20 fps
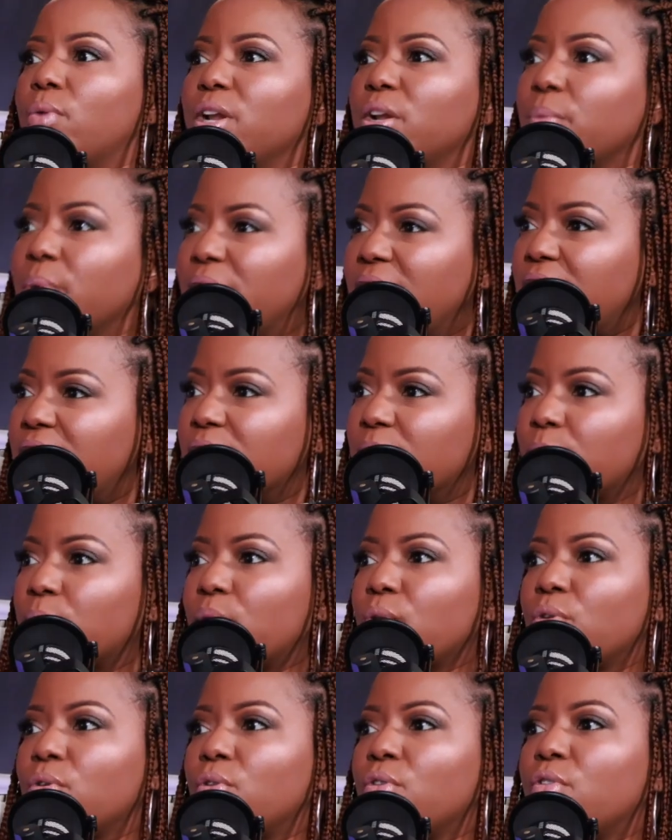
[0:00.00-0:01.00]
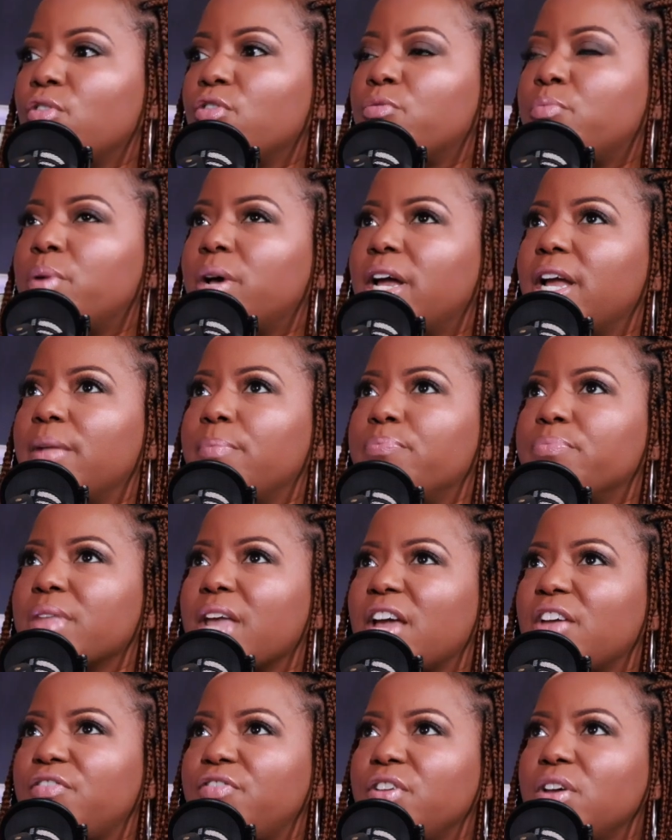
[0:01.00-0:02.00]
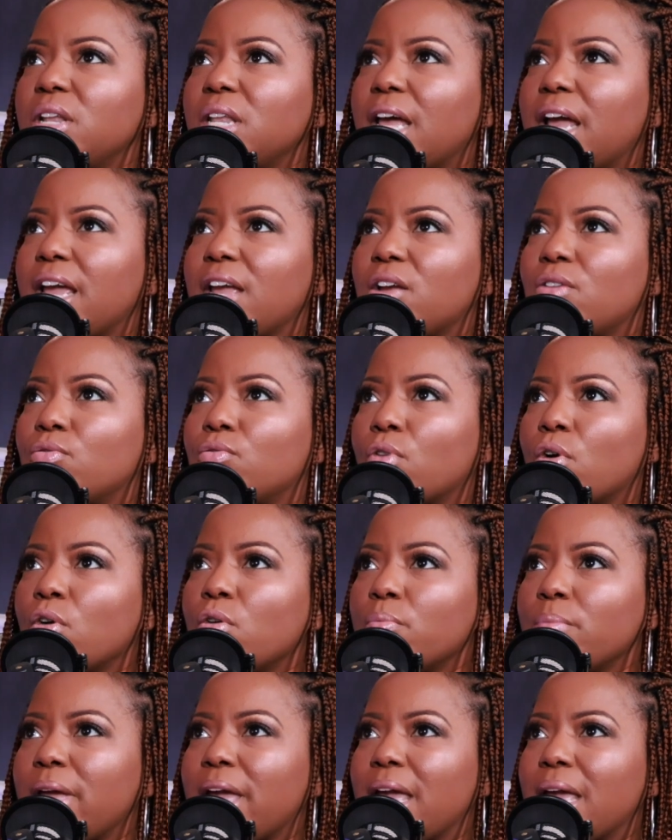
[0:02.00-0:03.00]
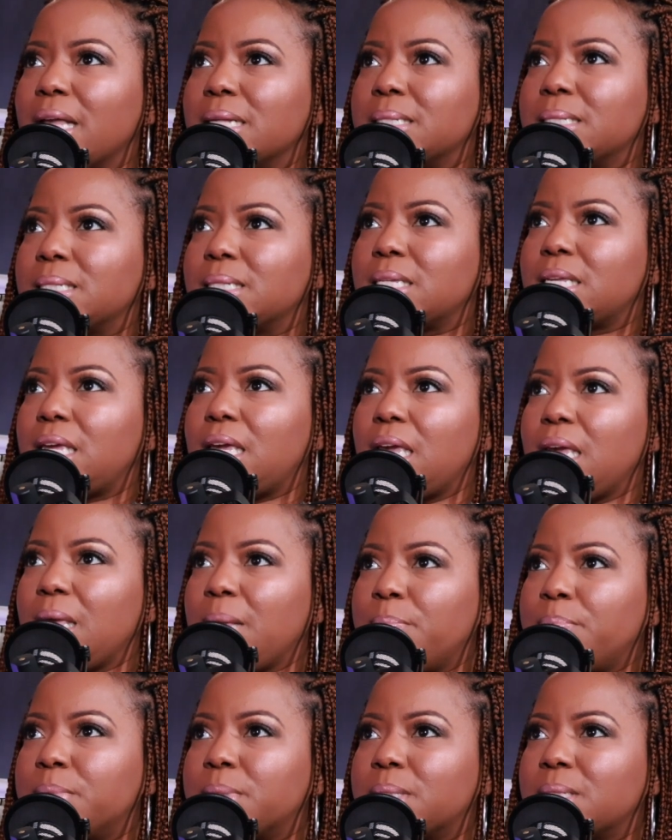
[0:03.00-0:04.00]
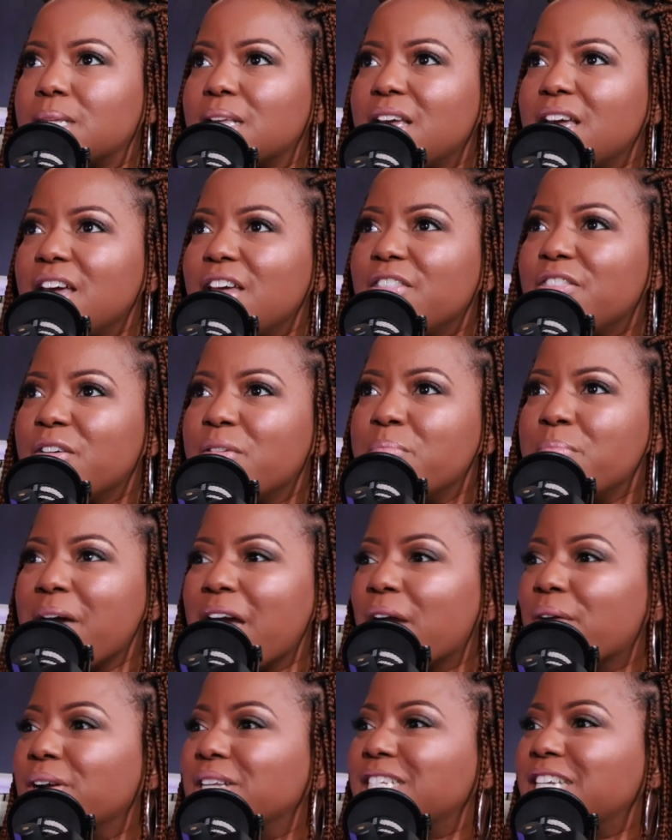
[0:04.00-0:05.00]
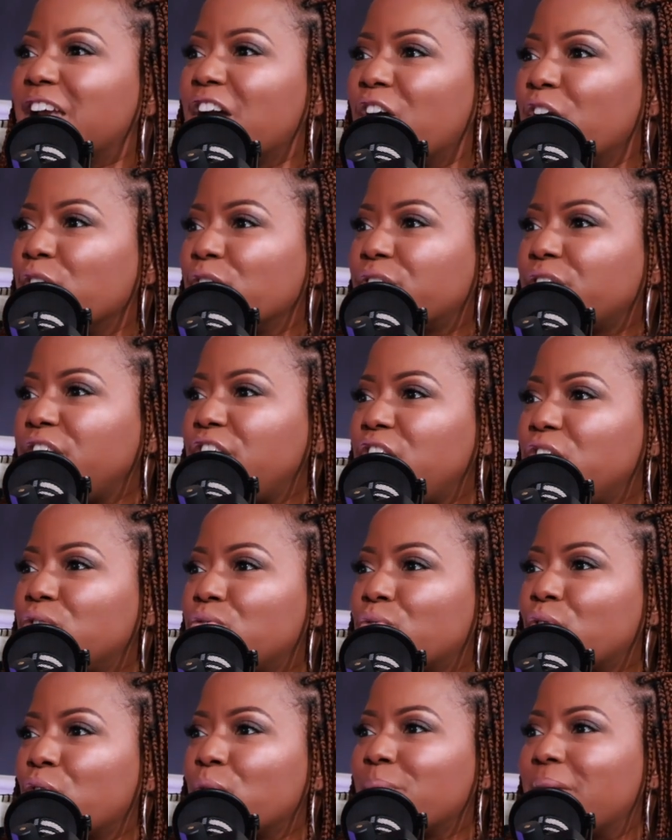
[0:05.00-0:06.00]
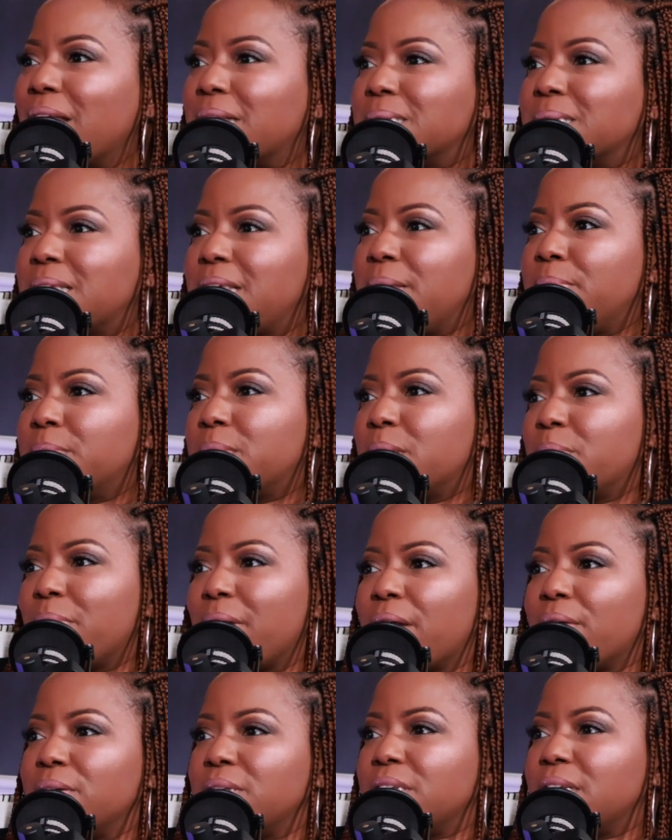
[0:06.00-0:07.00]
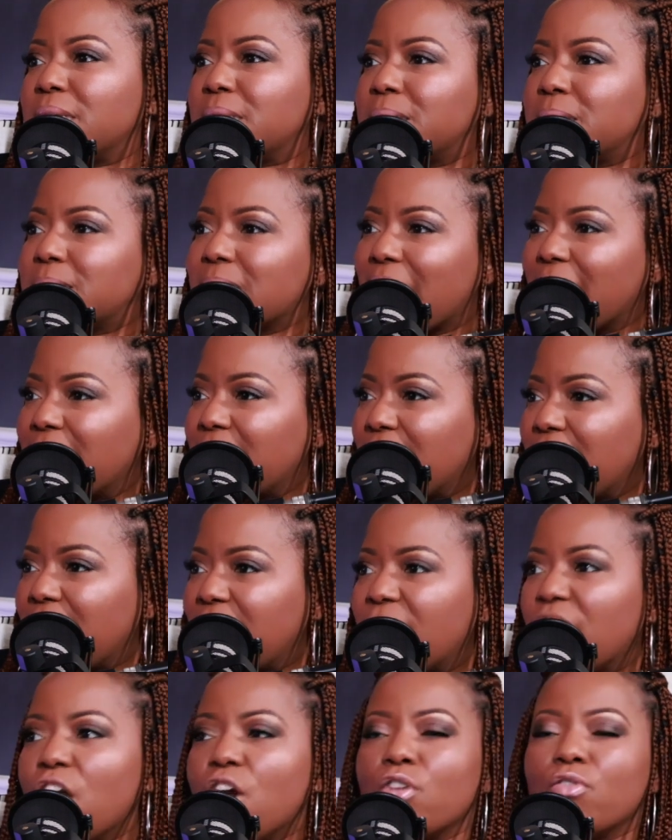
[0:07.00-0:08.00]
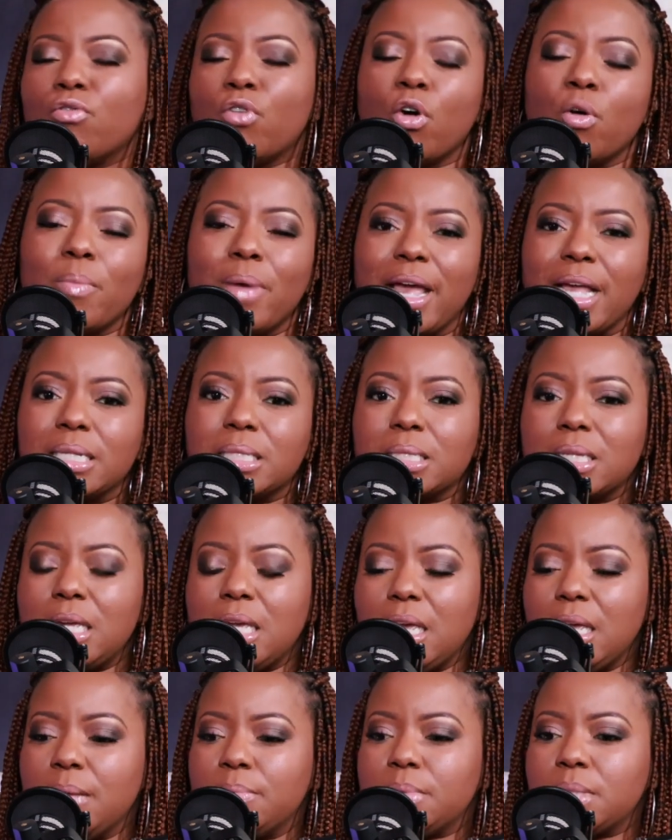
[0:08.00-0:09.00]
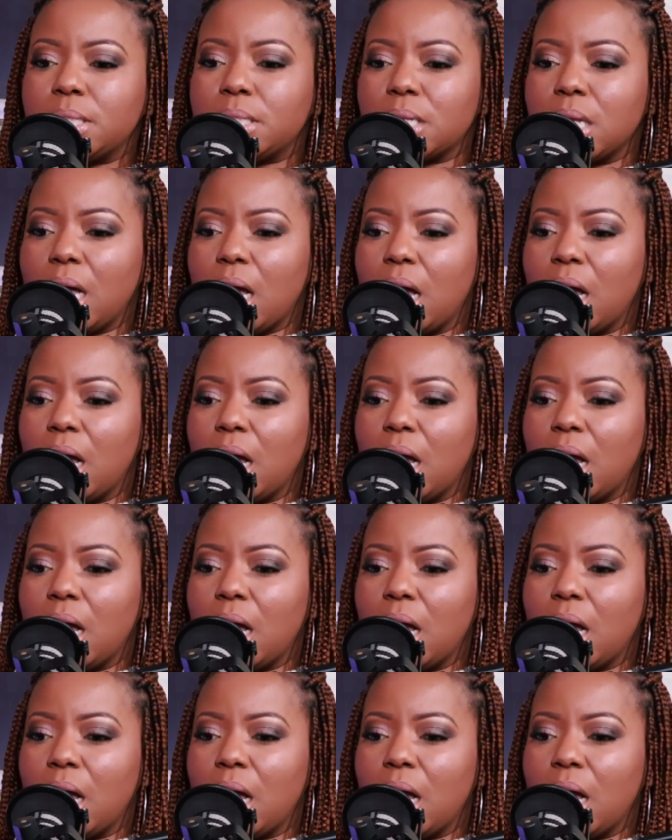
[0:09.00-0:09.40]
What do we need to improve? But I feel like romance keeps the marriage healthy. Romance keeps the marriage exciting. Romance keeps